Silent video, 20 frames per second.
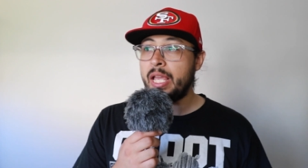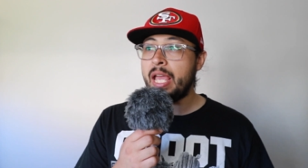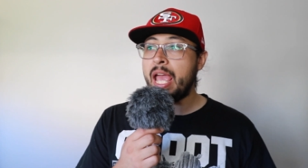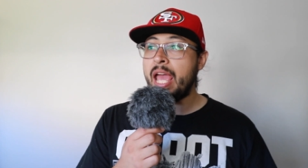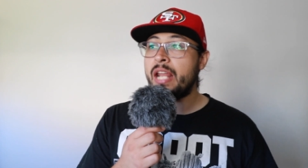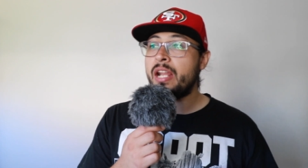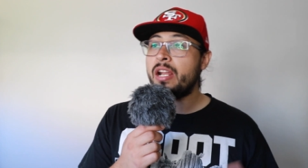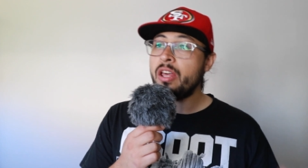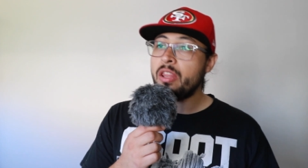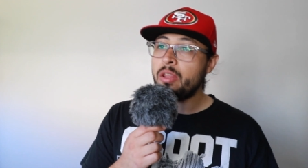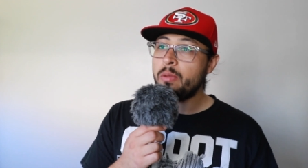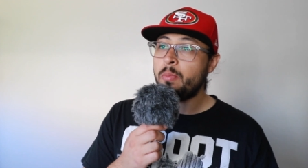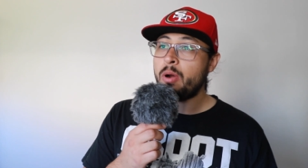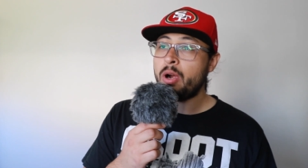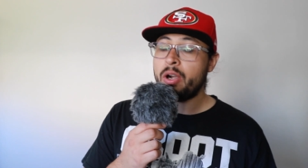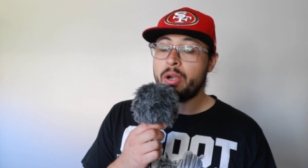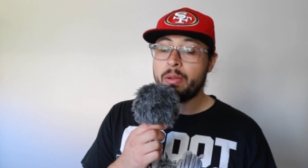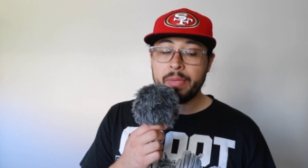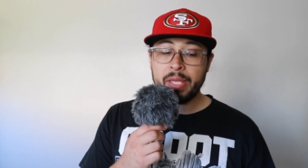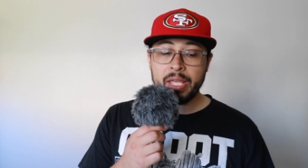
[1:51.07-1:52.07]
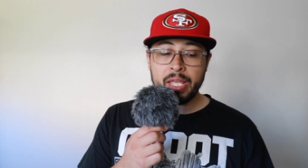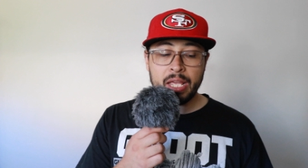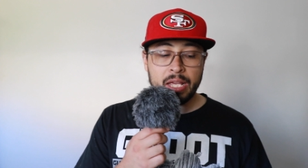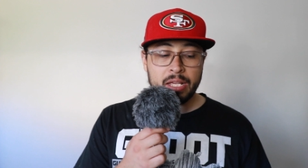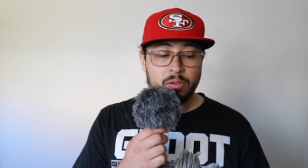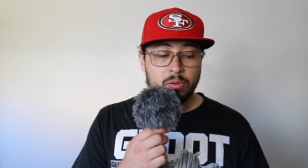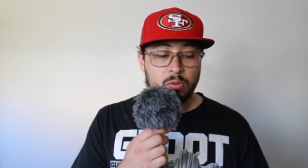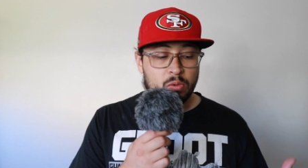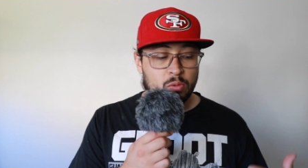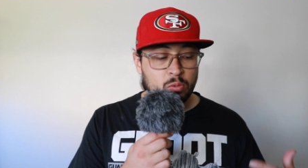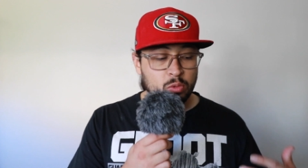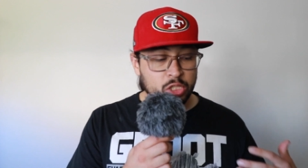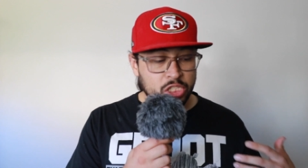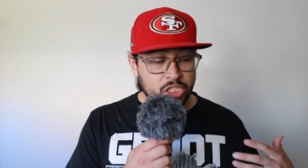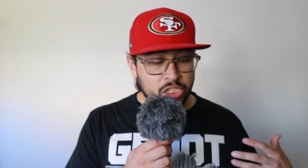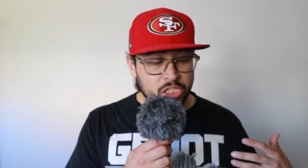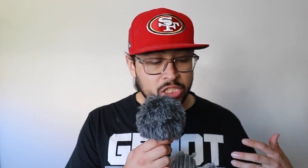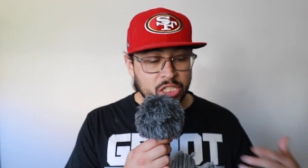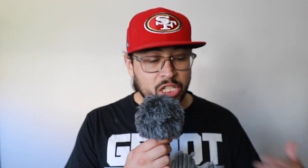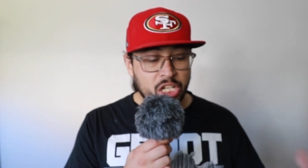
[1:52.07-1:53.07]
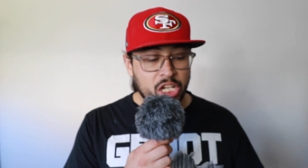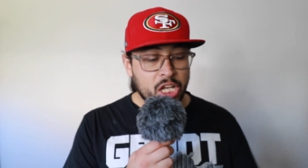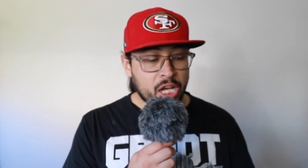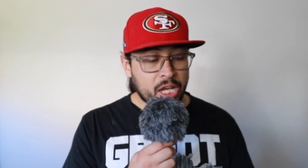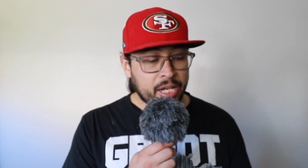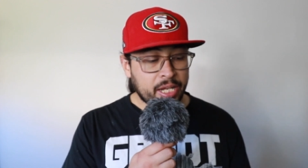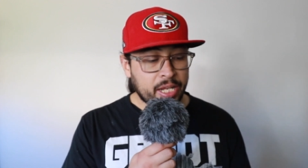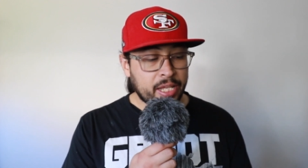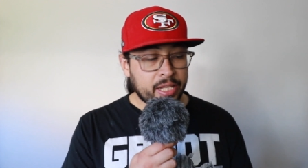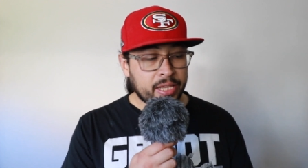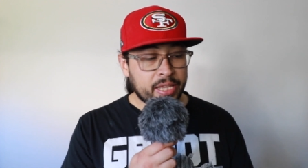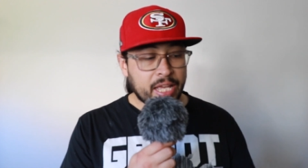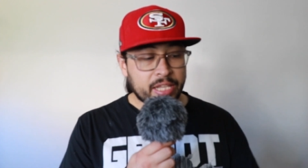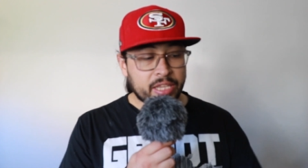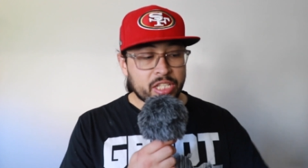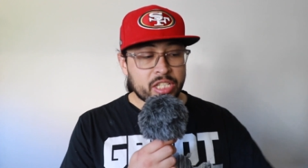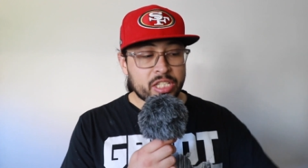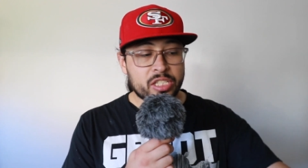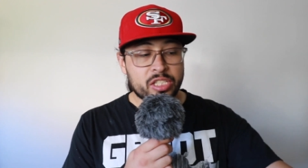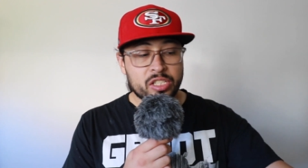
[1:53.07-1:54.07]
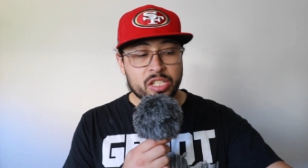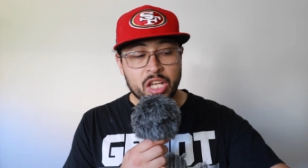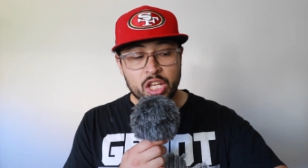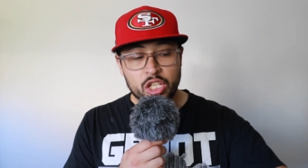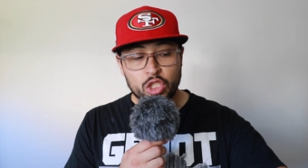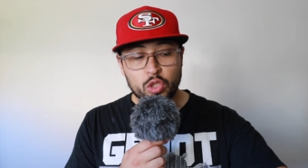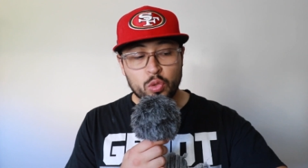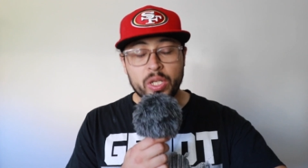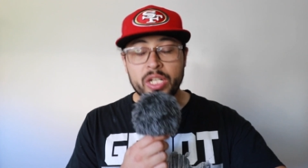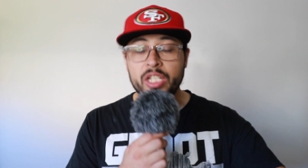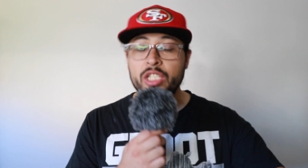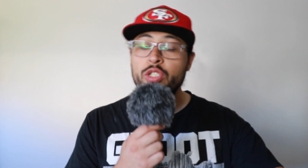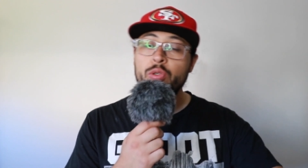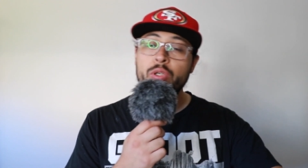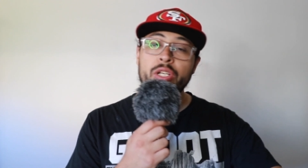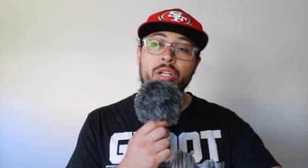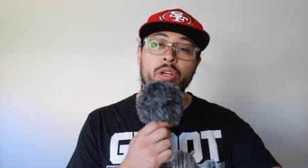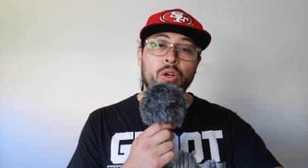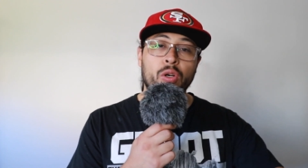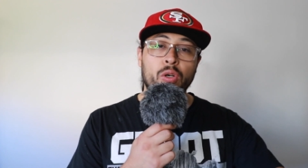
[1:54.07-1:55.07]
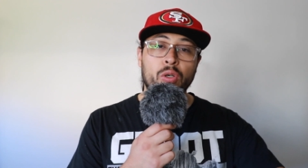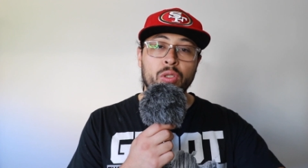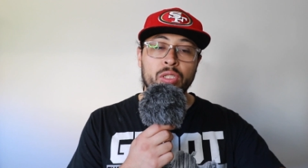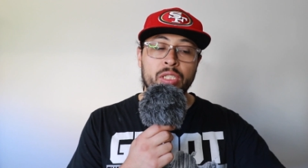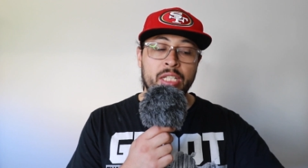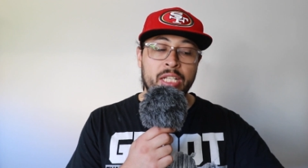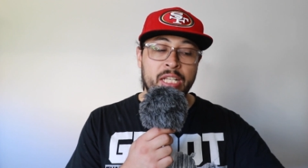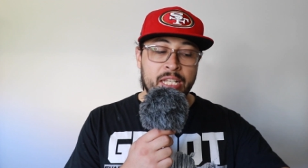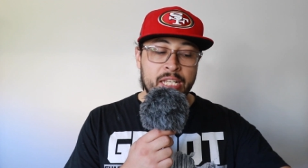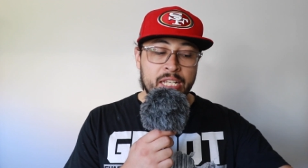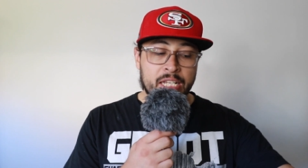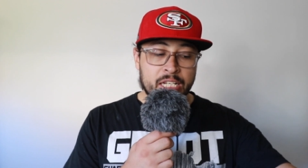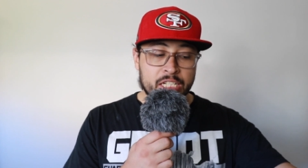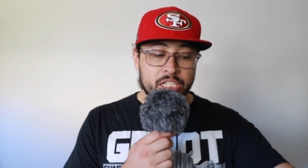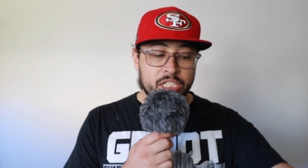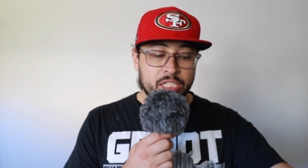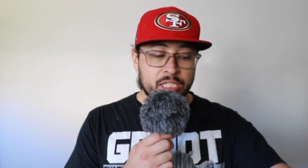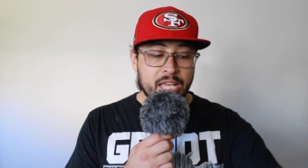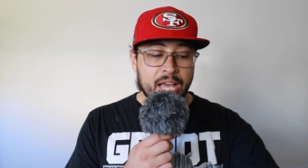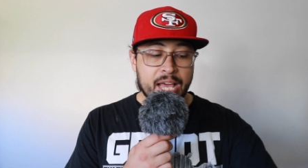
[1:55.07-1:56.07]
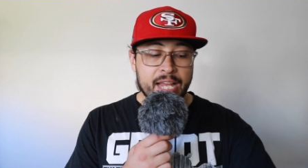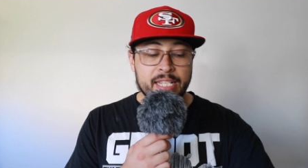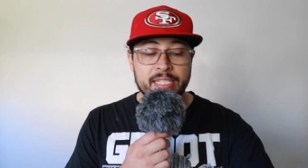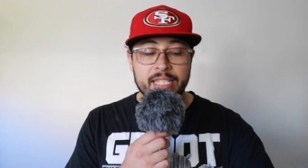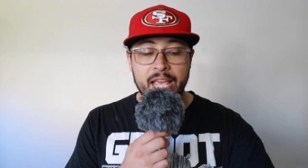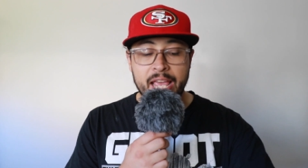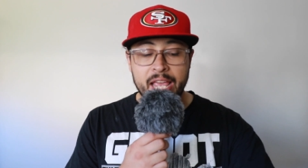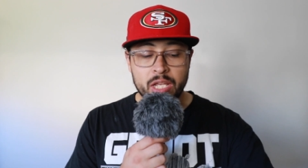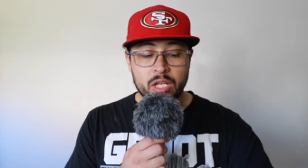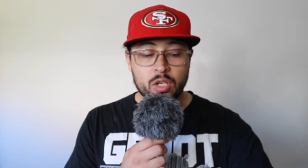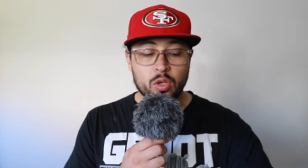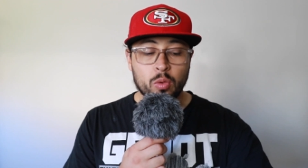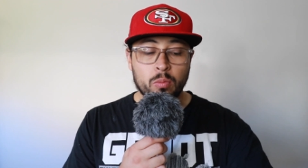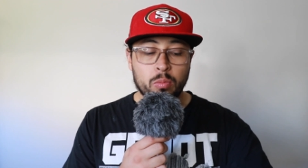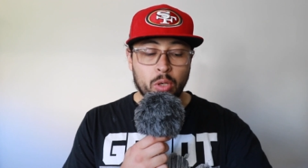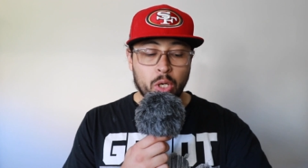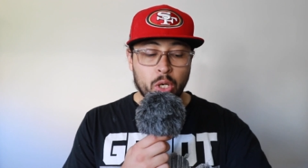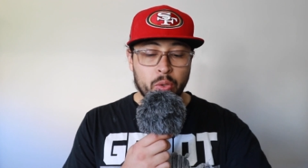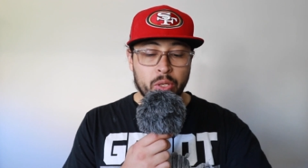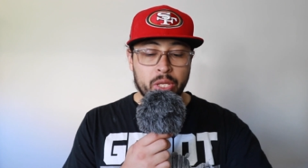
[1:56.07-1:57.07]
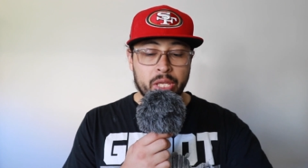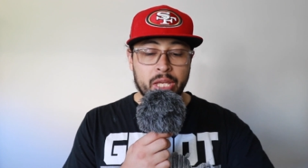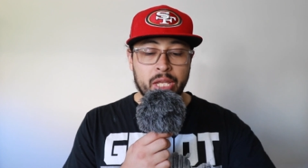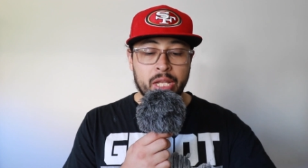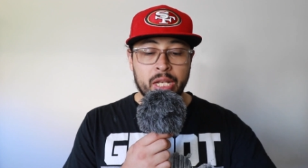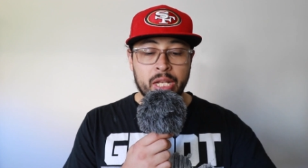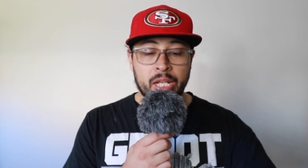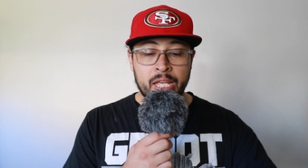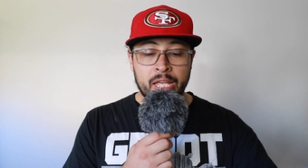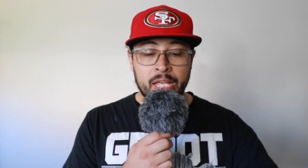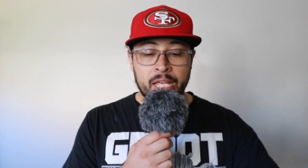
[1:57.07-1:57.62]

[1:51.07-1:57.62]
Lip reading: and another part of me was just gutted that this 22-year-old just got his ankle broken.